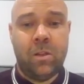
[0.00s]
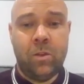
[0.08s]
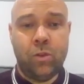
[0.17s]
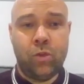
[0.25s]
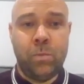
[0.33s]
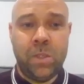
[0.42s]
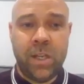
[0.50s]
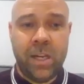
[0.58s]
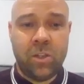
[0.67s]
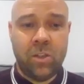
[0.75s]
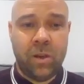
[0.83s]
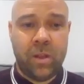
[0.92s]
The Zoom
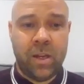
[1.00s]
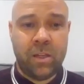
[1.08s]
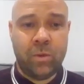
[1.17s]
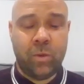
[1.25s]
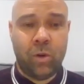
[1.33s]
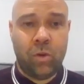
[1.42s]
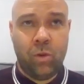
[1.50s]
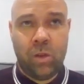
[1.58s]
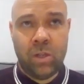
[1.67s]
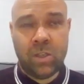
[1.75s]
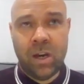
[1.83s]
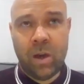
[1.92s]
sessions and things were good
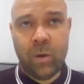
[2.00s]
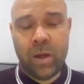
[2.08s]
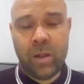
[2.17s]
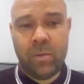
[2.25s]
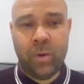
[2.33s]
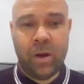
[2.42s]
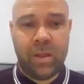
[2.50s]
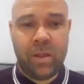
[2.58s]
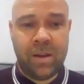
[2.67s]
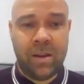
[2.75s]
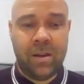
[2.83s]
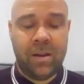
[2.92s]
to start with, but I
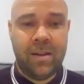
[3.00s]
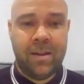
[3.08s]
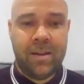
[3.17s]
think